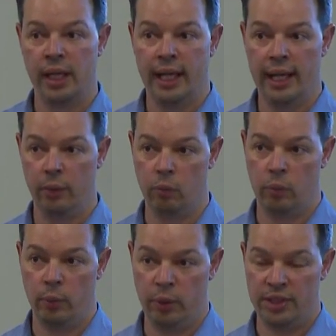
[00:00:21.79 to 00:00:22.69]
and,
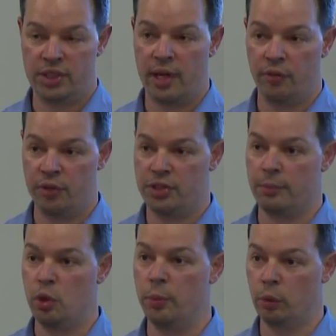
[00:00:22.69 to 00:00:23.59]
and we discovered some
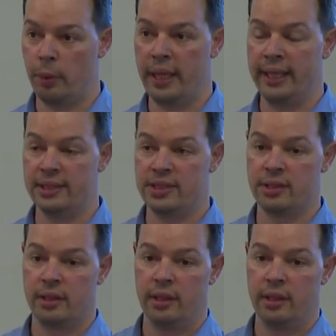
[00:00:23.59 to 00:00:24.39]
human remains.